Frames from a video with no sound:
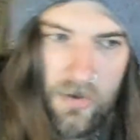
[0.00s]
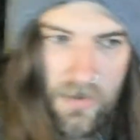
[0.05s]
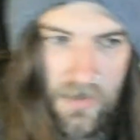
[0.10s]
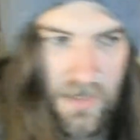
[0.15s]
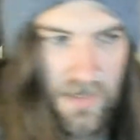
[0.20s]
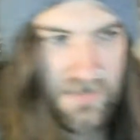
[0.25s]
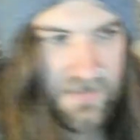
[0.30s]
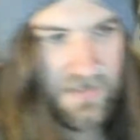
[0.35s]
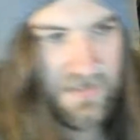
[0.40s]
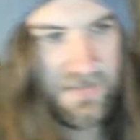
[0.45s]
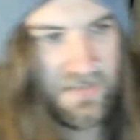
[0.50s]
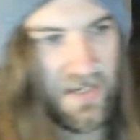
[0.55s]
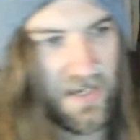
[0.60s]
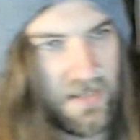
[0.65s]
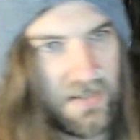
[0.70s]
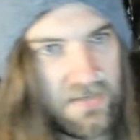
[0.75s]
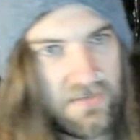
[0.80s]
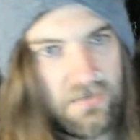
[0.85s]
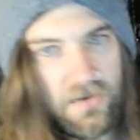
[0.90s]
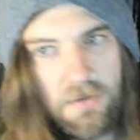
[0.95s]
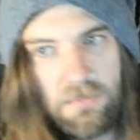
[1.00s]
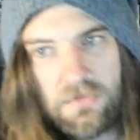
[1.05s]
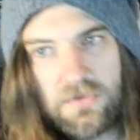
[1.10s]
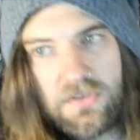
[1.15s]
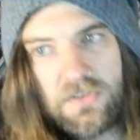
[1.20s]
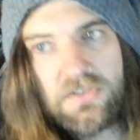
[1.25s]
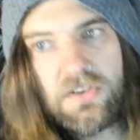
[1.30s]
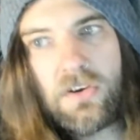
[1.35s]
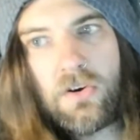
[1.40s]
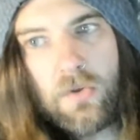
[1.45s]
As I said, this one was
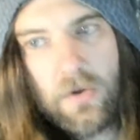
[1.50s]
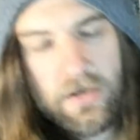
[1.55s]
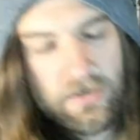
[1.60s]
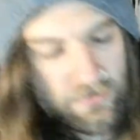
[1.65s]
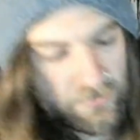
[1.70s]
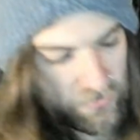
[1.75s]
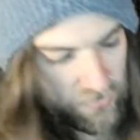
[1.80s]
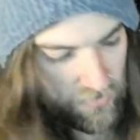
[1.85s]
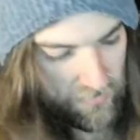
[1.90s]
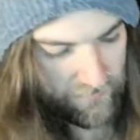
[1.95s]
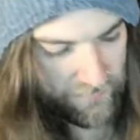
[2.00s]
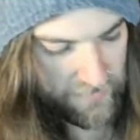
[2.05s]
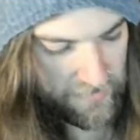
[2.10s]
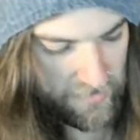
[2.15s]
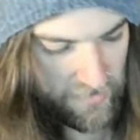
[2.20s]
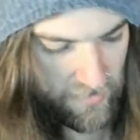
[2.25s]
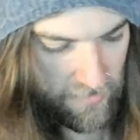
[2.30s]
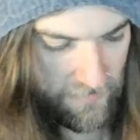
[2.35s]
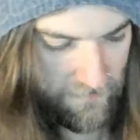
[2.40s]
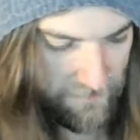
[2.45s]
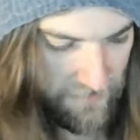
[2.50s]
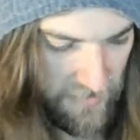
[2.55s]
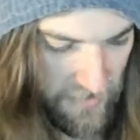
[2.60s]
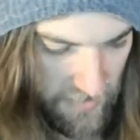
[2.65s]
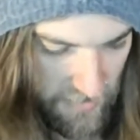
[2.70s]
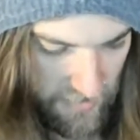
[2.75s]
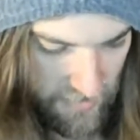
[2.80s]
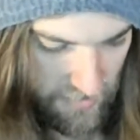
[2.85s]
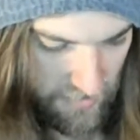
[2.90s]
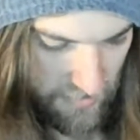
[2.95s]
just a quick short video.
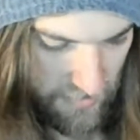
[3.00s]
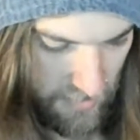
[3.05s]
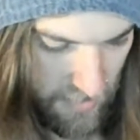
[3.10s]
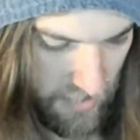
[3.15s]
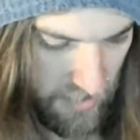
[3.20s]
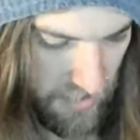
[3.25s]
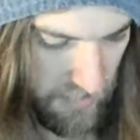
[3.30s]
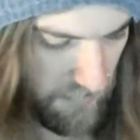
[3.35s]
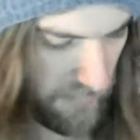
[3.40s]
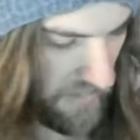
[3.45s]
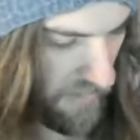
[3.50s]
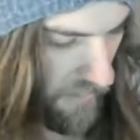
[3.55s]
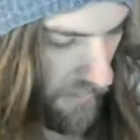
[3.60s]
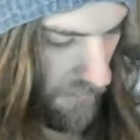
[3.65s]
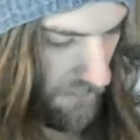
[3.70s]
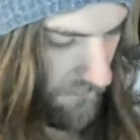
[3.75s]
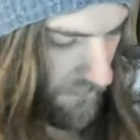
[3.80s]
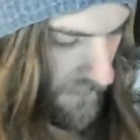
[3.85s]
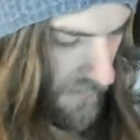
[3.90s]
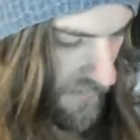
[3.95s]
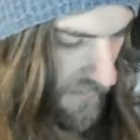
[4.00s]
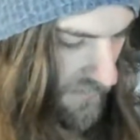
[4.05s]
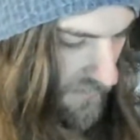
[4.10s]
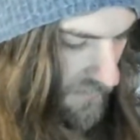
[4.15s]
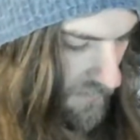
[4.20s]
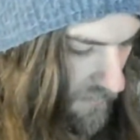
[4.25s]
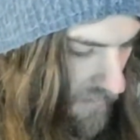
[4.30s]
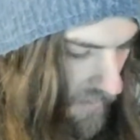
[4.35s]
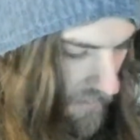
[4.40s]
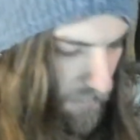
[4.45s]
Here we go. So
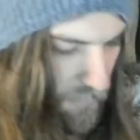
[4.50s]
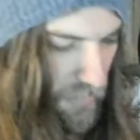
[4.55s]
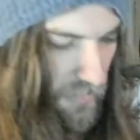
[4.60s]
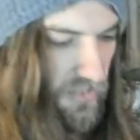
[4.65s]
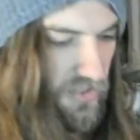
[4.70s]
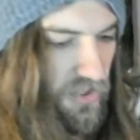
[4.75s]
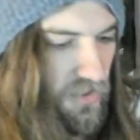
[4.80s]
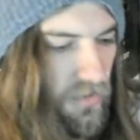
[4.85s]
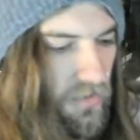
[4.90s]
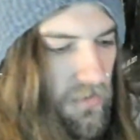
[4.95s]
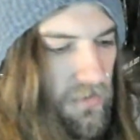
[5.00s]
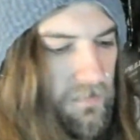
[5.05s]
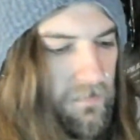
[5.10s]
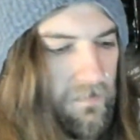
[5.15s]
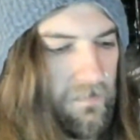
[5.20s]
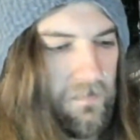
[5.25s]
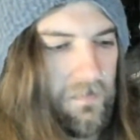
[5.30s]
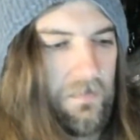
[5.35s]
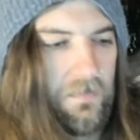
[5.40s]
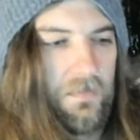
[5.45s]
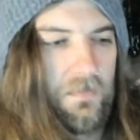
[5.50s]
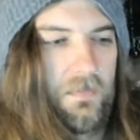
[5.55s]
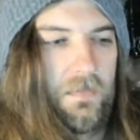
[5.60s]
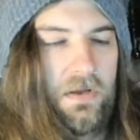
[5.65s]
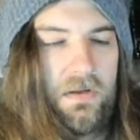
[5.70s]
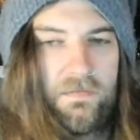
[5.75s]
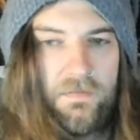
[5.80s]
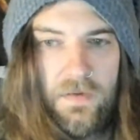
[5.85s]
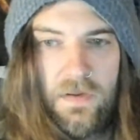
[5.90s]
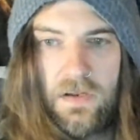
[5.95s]
we got book 2,
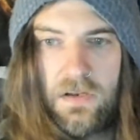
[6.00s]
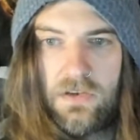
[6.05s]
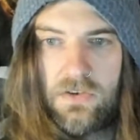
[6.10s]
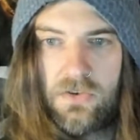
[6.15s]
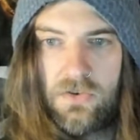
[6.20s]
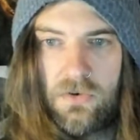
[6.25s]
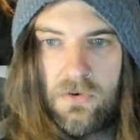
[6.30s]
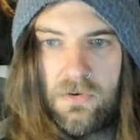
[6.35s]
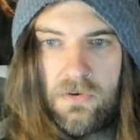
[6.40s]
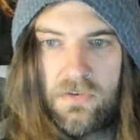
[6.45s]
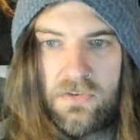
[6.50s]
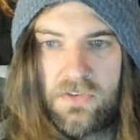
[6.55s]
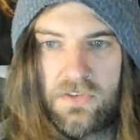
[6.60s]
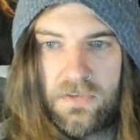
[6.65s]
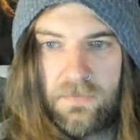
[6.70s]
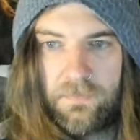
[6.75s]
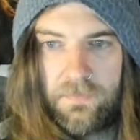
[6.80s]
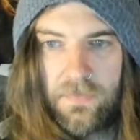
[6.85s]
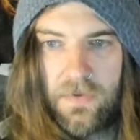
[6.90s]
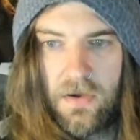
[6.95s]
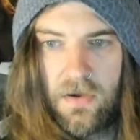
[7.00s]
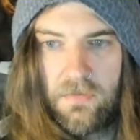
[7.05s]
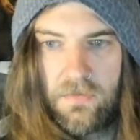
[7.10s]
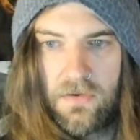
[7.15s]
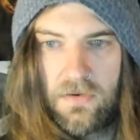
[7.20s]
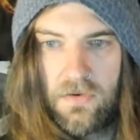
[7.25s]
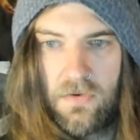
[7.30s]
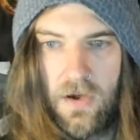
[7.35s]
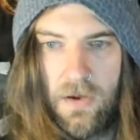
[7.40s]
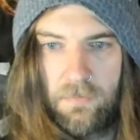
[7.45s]
Infinity Shores of the
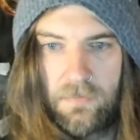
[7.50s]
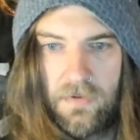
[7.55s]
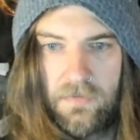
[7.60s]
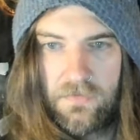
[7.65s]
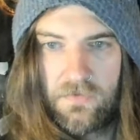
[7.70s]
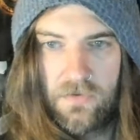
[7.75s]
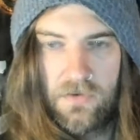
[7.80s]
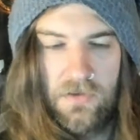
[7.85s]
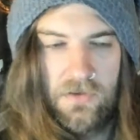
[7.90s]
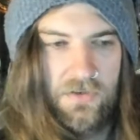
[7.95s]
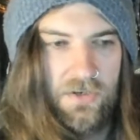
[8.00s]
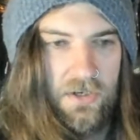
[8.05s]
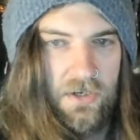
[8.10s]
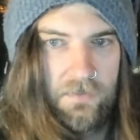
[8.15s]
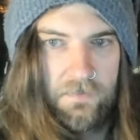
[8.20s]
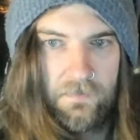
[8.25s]
new Uplift trilogy.